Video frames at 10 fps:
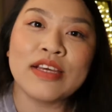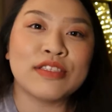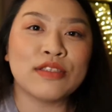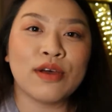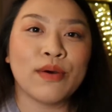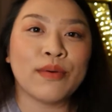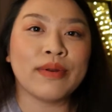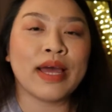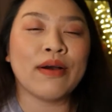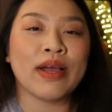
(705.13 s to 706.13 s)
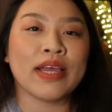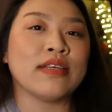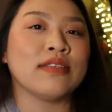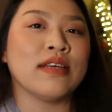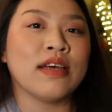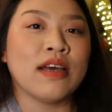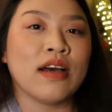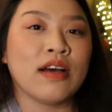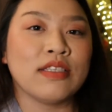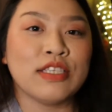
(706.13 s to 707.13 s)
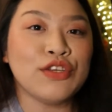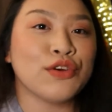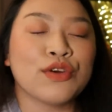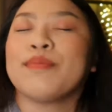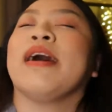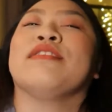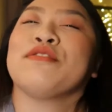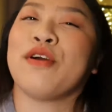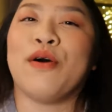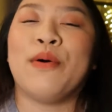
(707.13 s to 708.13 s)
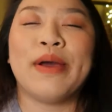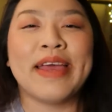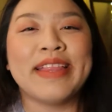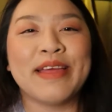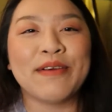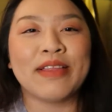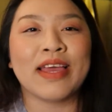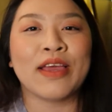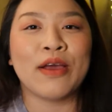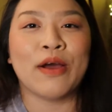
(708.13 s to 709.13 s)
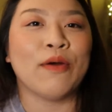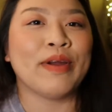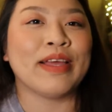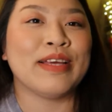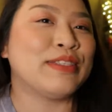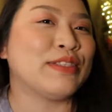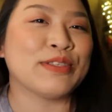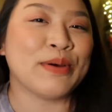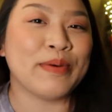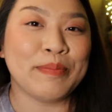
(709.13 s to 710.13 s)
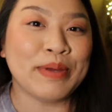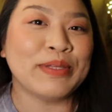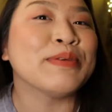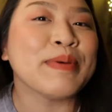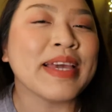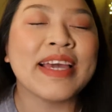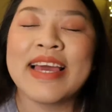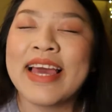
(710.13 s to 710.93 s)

so now I guess a senior group has to go, and they were like, all right, let's just go with BTOB.